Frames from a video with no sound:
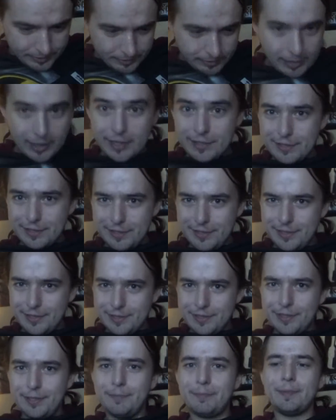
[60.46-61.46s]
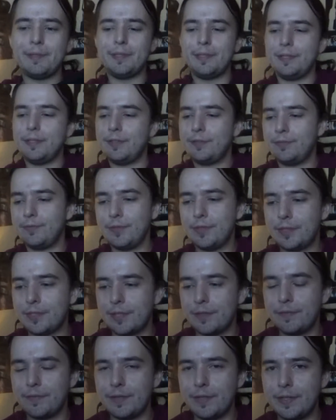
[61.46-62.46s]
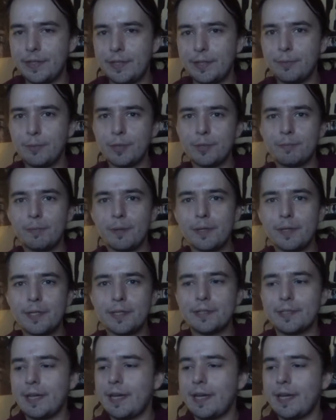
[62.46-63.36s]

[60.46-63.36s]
I actually did sleep in it. It is really comfy. The worst part is,